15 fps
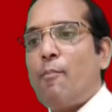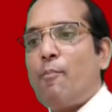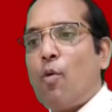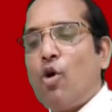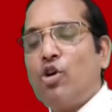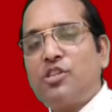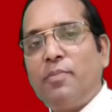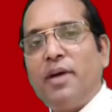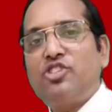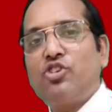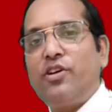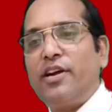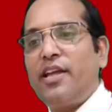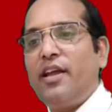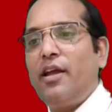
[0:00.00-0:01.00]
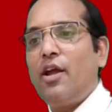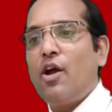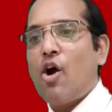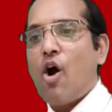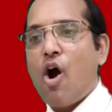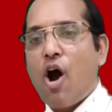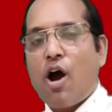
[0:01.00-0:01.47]

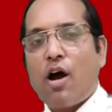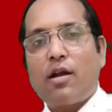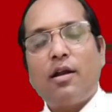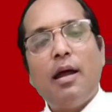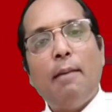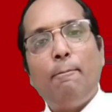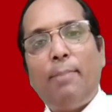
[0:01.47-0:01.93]
post-maturity, or